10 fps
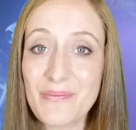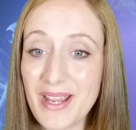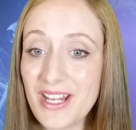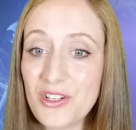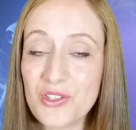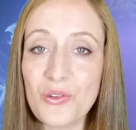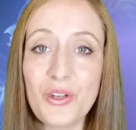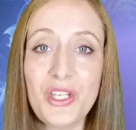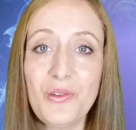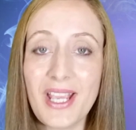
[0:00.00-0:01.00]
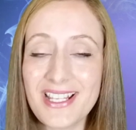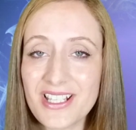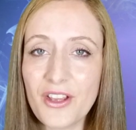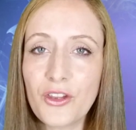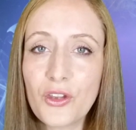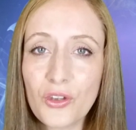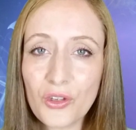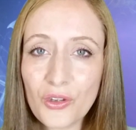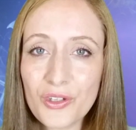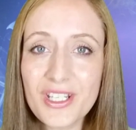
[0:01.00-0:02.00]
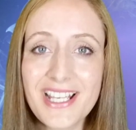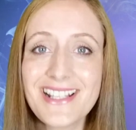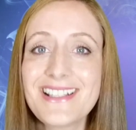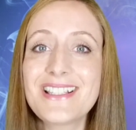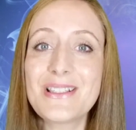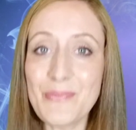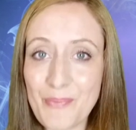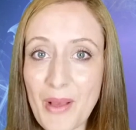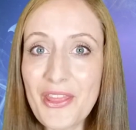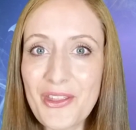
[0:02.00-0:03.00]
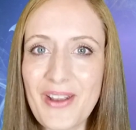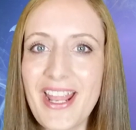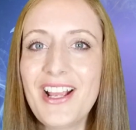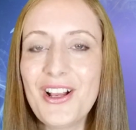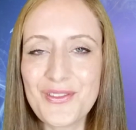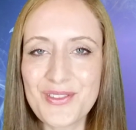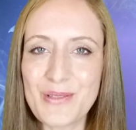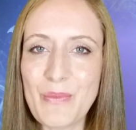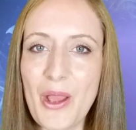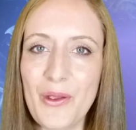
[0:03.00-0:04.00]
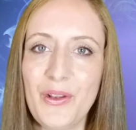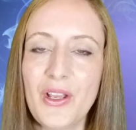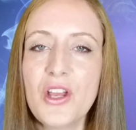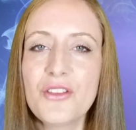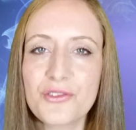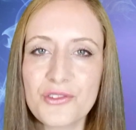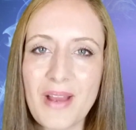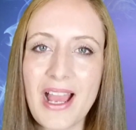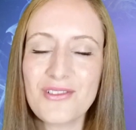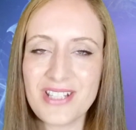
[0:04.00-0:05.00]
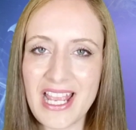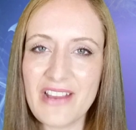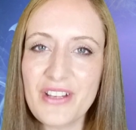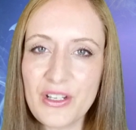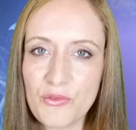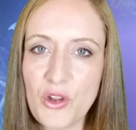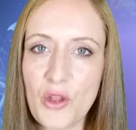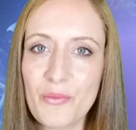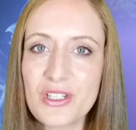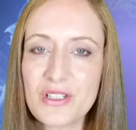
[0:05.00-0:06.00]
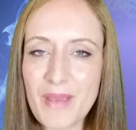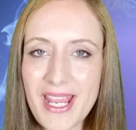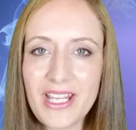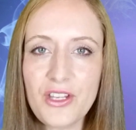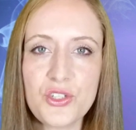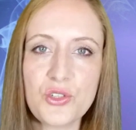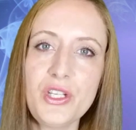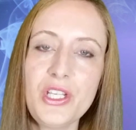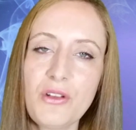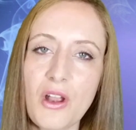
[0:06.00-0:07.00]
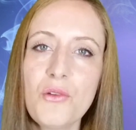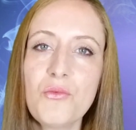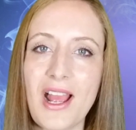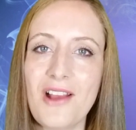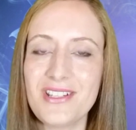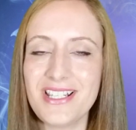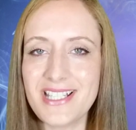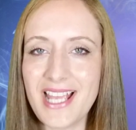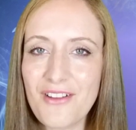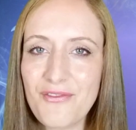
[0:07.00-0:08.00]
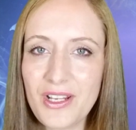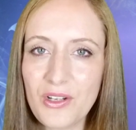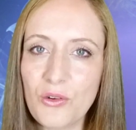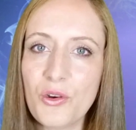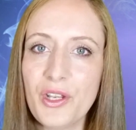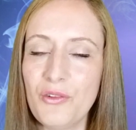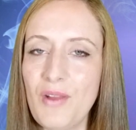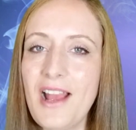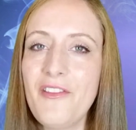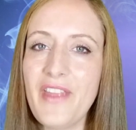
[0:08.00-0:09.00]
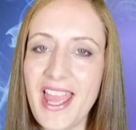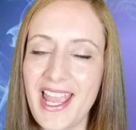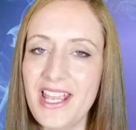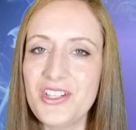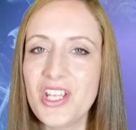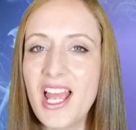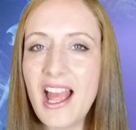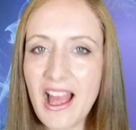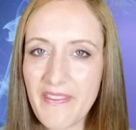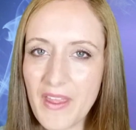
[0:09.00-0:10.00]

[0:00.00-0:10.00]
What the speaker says: make sure you get a good smothering of smoke throughout every room, just making sure you go round into every corner, round the edge, and